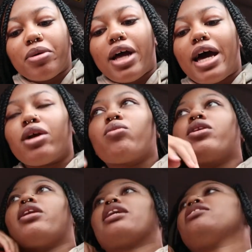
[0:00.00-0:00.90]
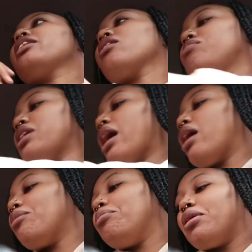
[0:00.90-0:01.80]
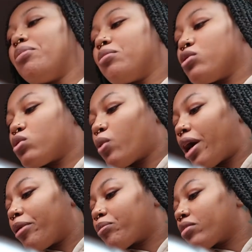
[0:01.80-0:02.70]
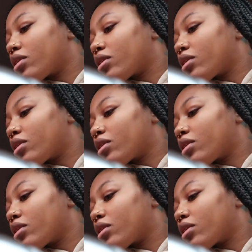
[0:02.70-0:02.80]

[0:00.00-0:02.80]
but I didn't want to like take up time and be in people's way.